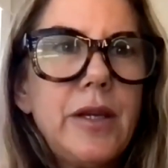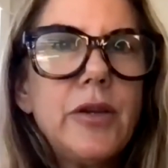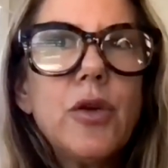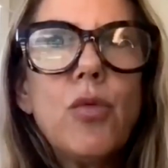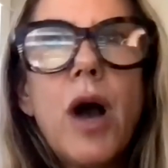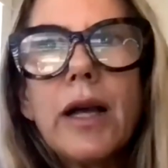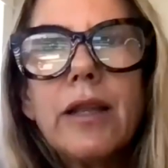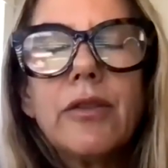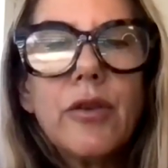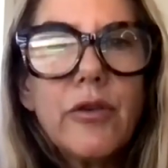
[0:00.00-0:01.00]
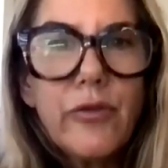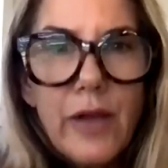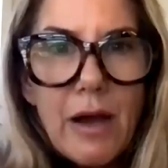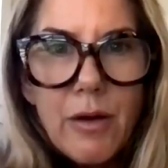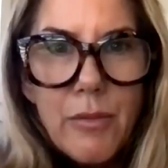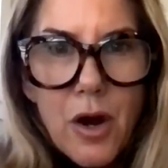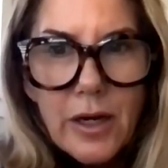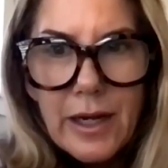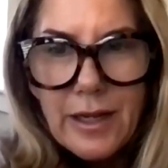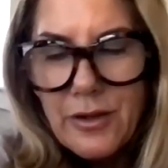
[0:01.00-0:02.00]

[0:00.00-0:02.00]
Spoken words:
you're walking through a flower market